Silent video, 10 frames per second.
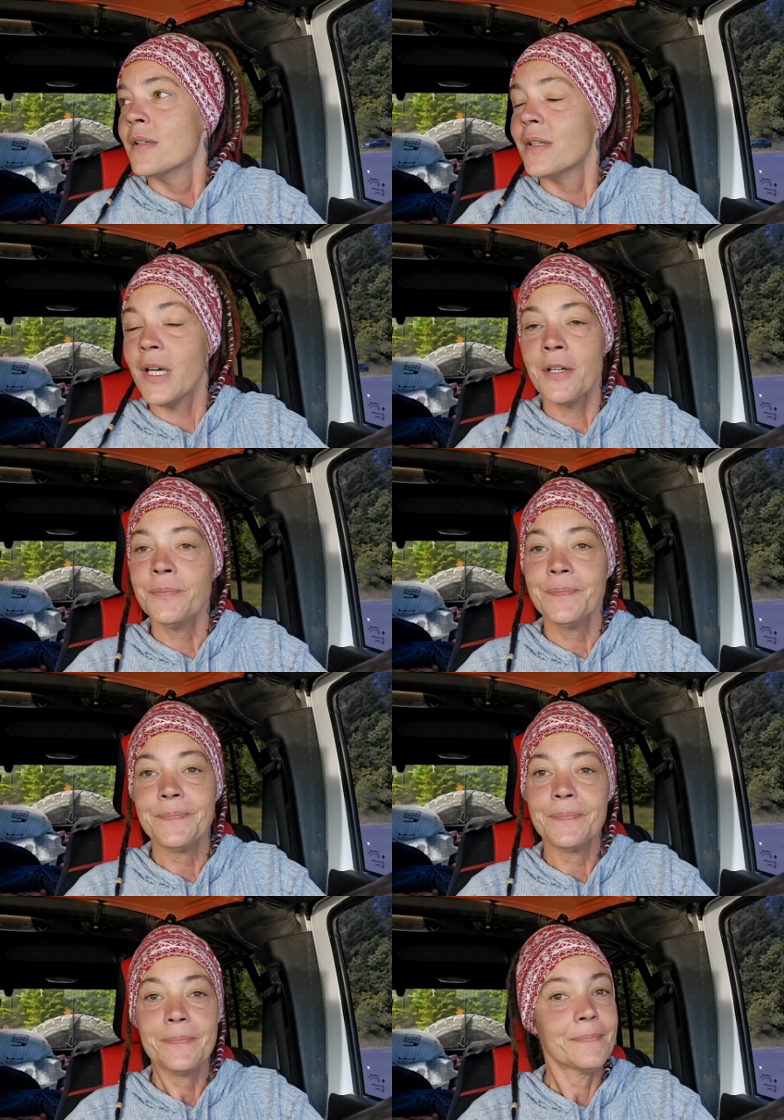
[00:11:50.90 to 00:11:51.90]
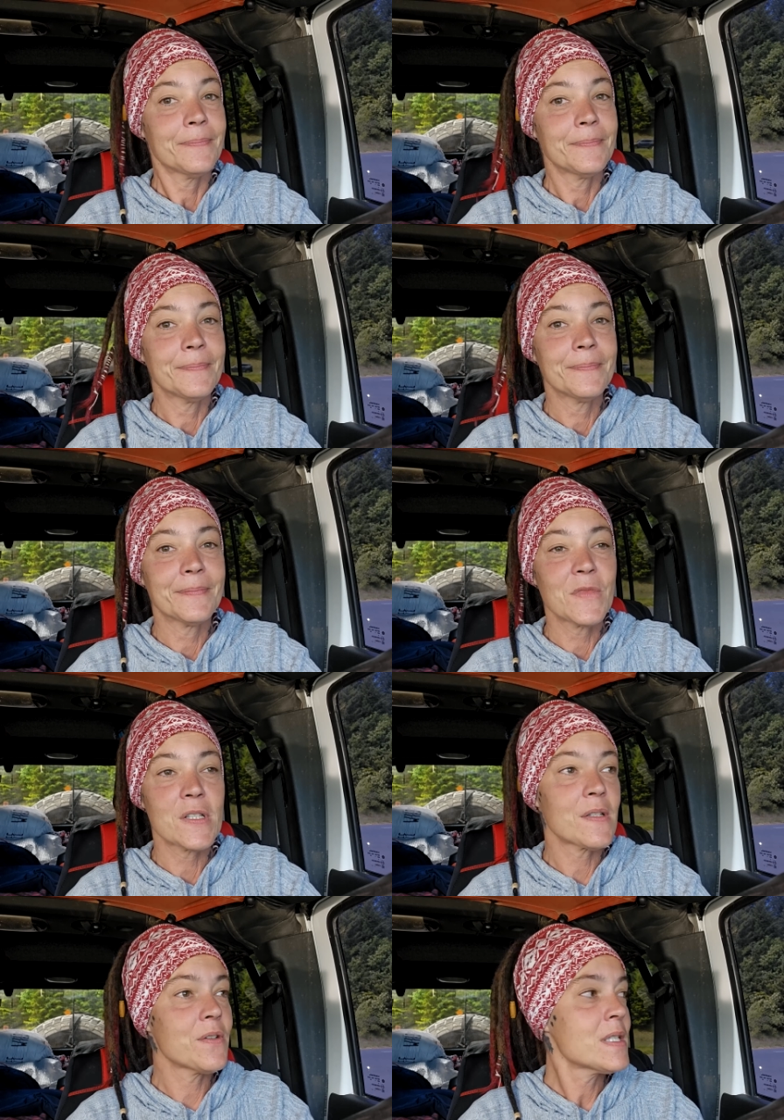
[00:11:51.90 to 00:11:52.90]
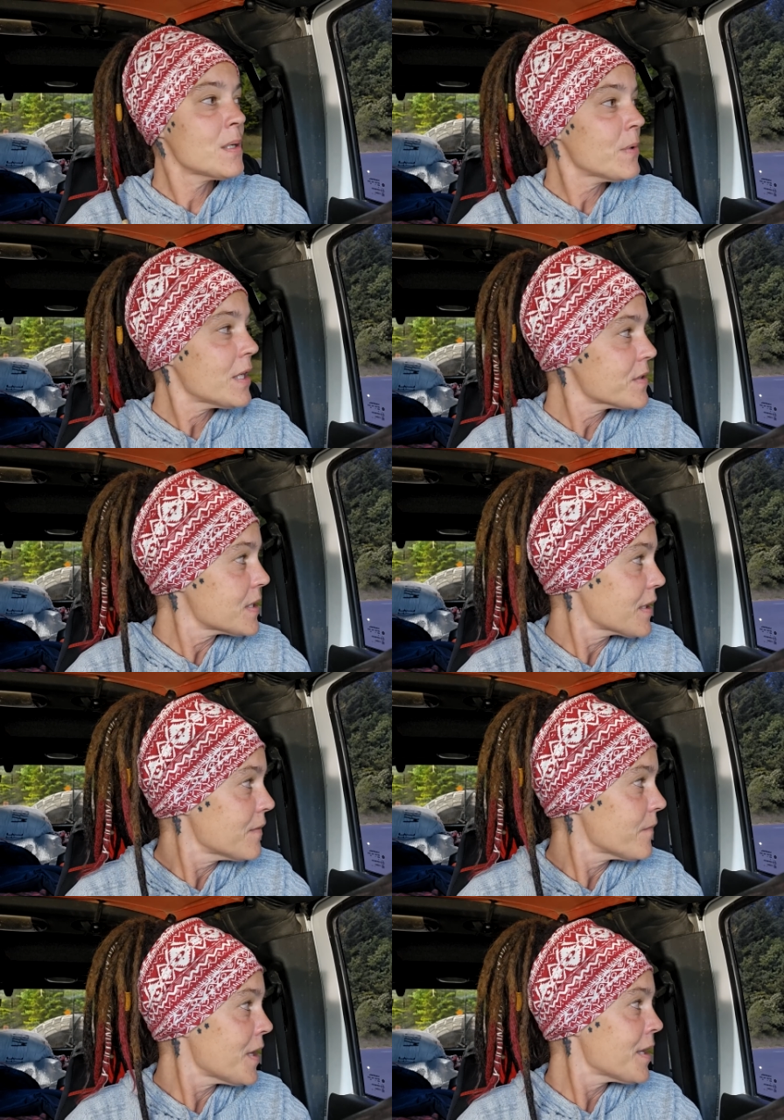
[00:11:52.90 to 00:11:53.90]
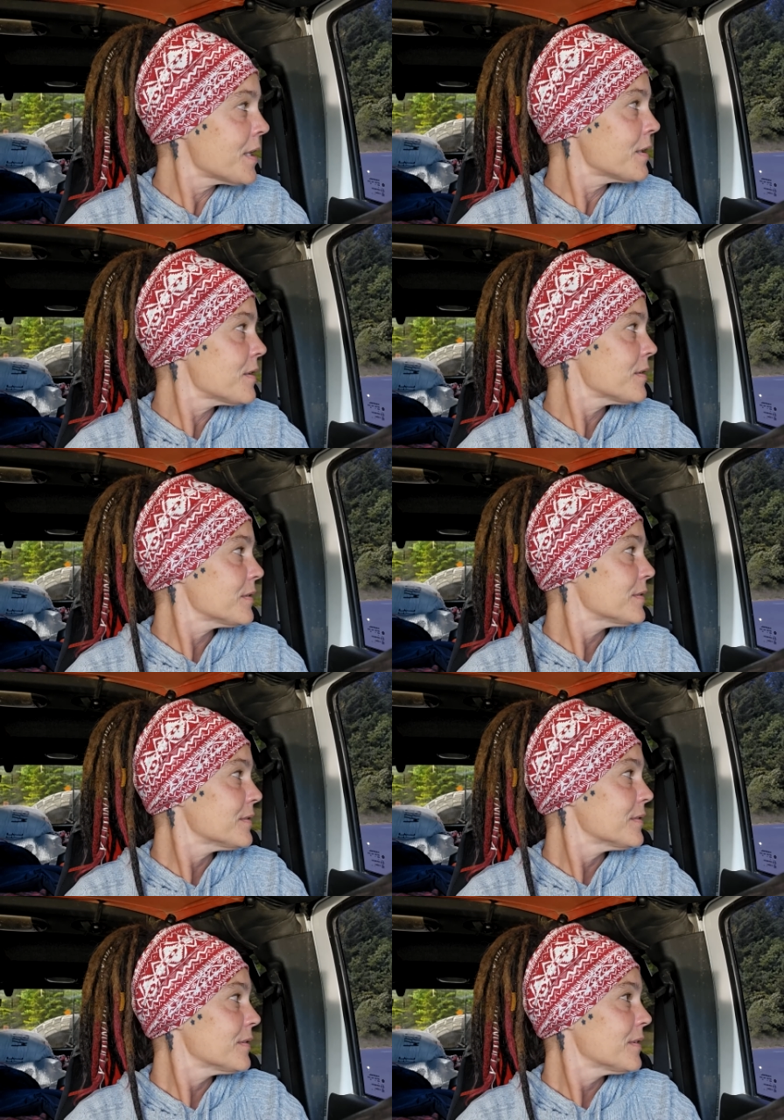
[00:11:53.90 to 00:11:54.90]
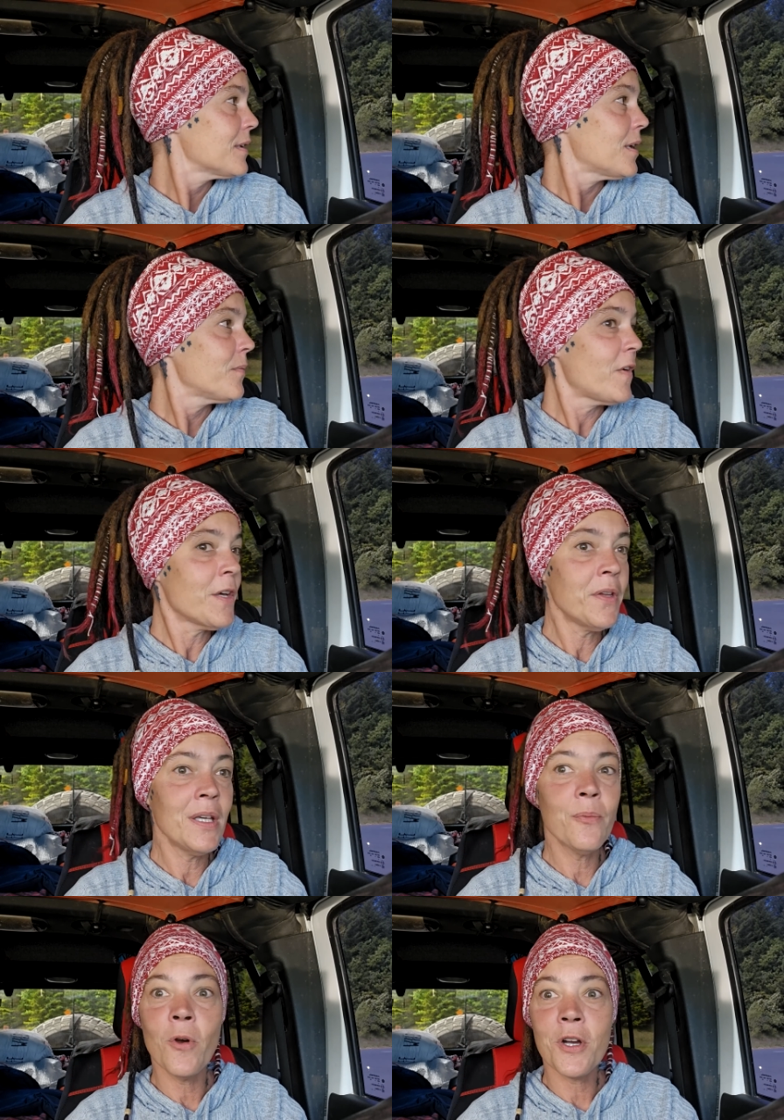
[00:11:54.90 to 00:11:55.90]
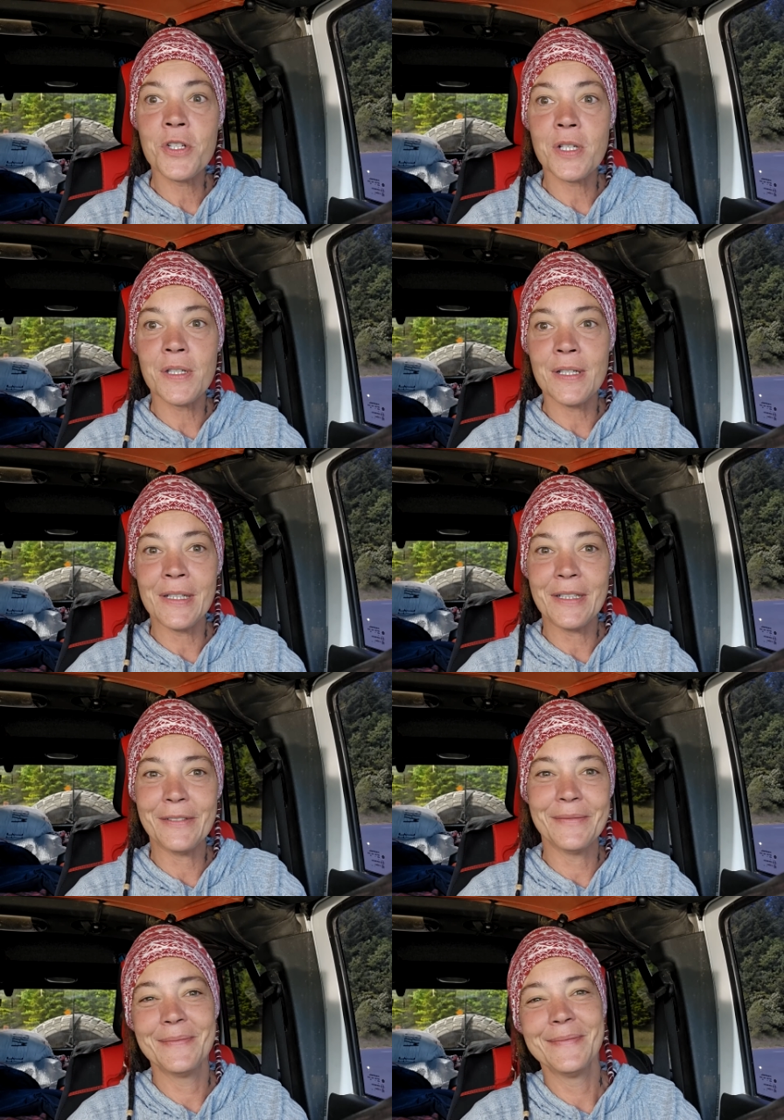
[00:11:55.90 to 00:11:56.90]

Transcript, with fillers: Yeah. Let's go see what else I can find. I'm finally in Washington.